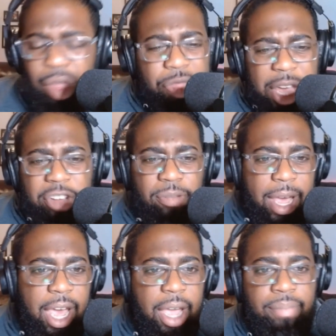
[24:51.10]
Things in my
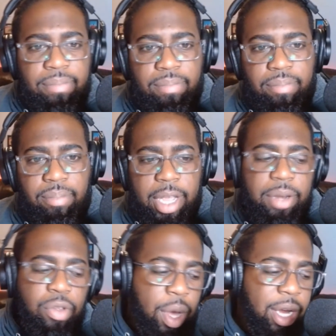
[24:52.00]
head
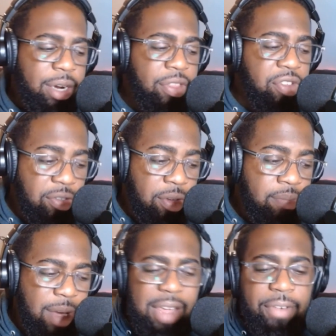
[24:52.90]
and going into the season,
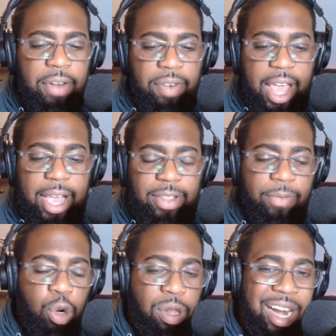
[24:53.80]
and even of late, because I've
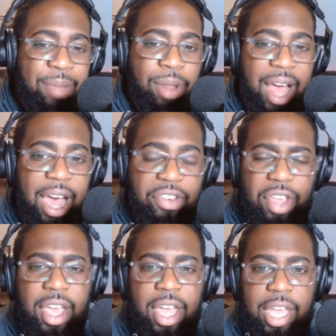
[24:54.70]
heard a lot of people ask
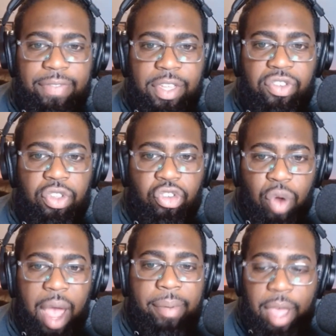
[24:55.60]
if this is a
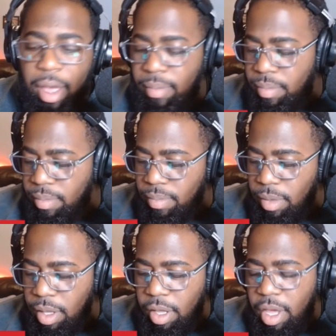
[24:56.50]
trap game.
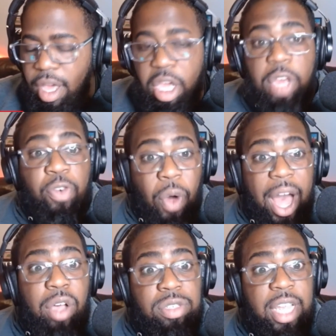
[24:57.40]
If
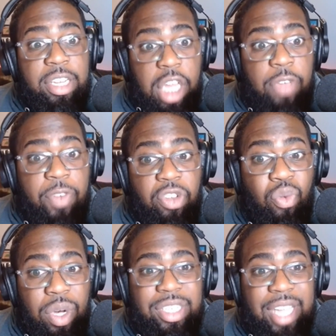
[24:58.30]
Ohio State's defense
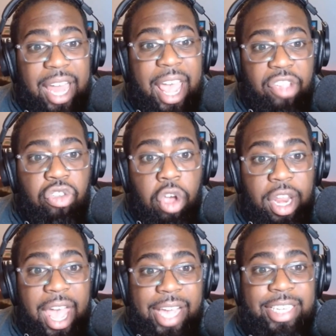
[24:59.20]
was not as good
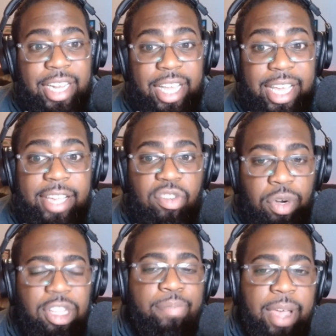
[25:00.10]
as it is and
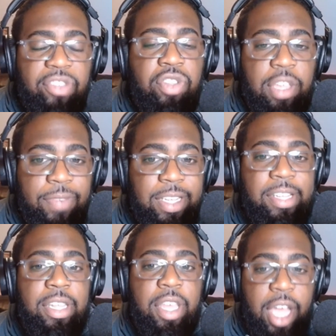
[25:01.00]
one of the best defenses
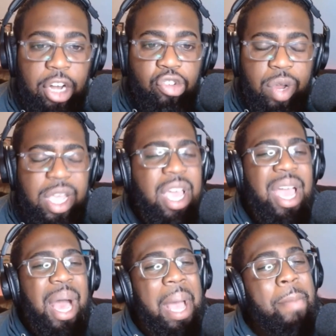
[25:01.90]
in the country,
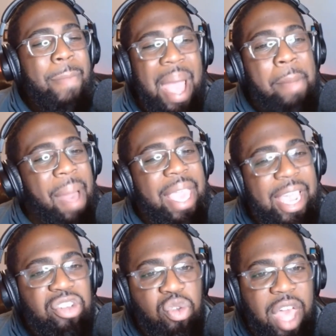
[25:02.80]
I might buy
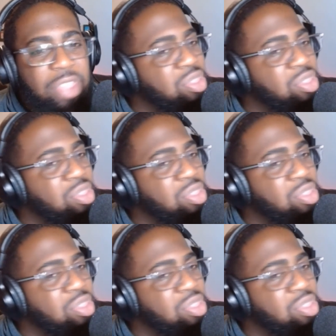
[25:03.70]
into that